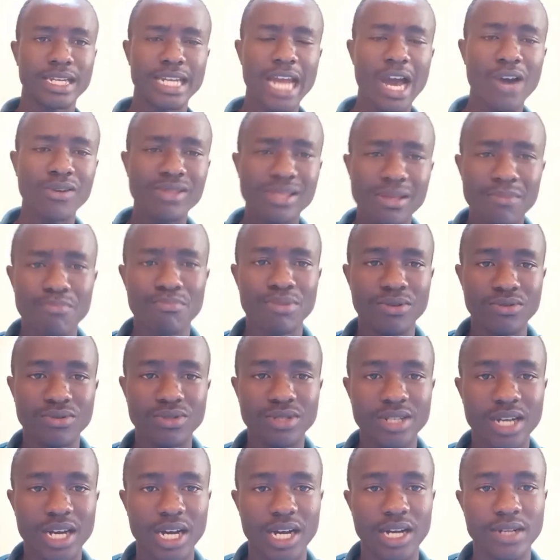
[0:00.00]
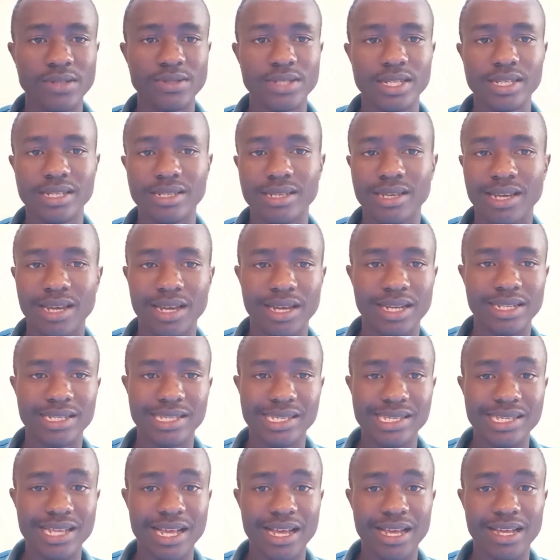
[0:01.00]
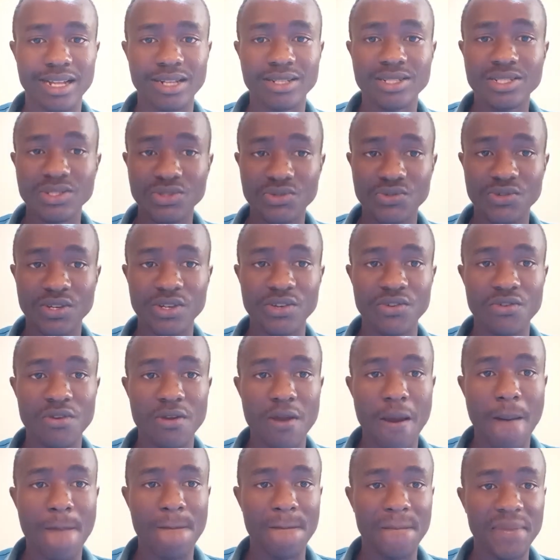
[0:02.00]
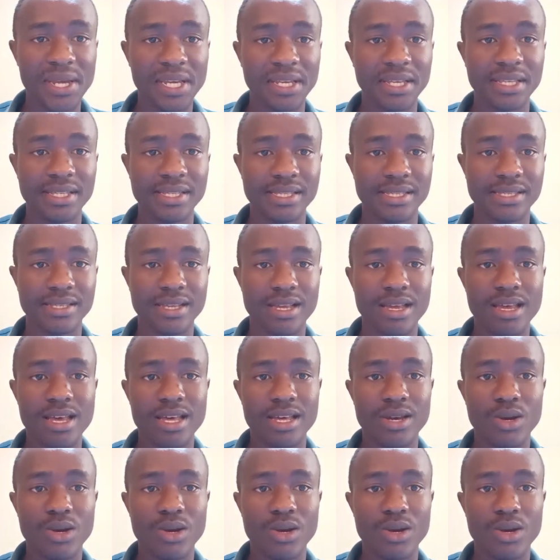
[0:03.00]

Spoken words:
Now, the book, it's literally a piece